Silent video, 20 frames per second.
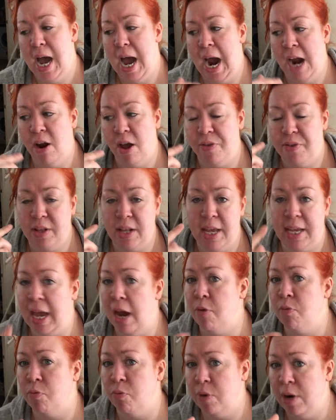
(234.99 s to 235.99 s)
And I think they
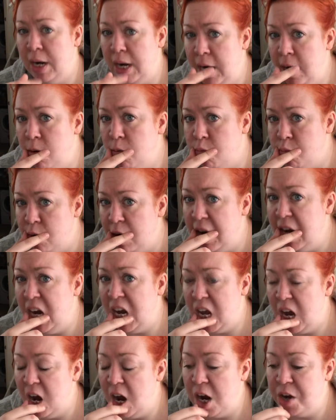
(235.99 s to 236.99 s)
get a really,
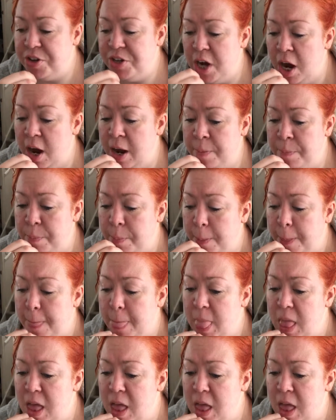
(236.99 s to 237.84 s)
really hard time